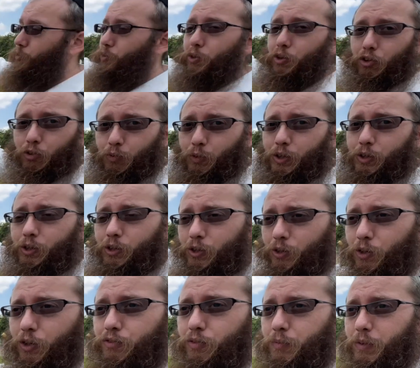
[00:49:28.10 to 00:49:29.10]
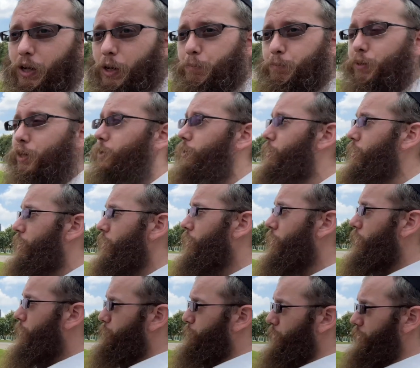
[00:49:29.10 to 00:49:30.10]
course, when you look from the airplane,
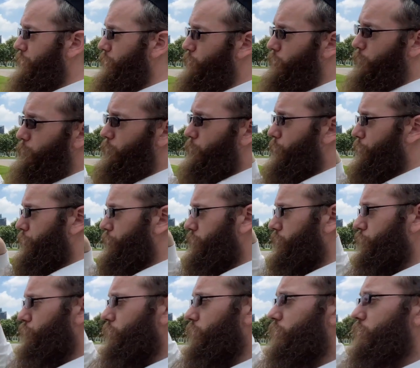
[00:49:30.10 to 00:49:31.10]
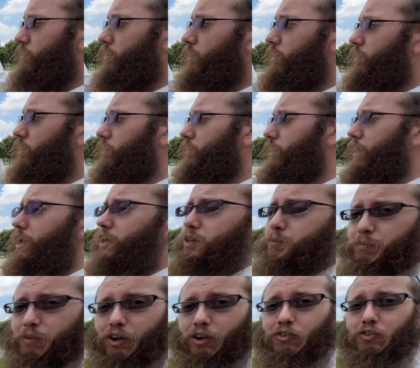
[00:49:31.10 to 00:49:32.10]
but they're able, with different
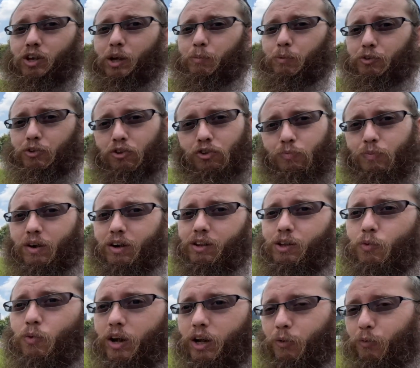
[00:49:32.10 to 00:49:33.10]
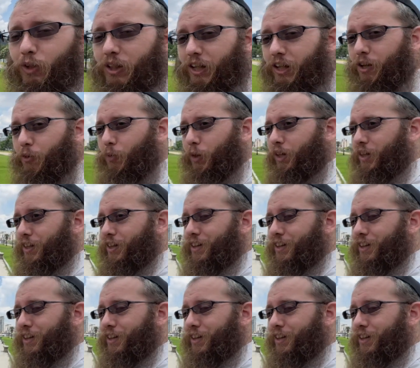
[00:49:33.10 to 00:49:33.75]
landmarks, they're able to spot it quite quickly.